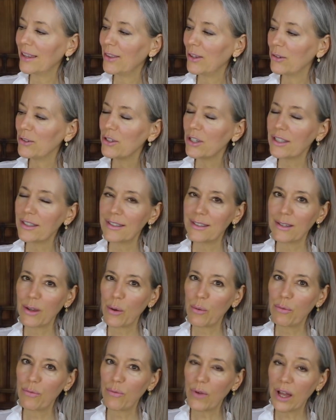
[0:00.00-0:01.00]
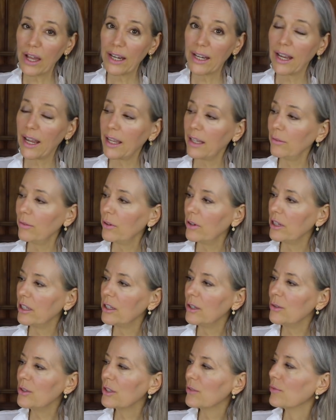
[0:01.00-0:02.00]
They're just so fun and very
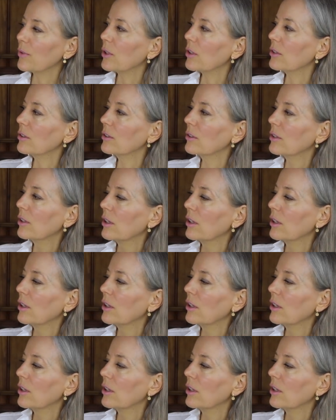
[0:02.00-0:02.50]
useful.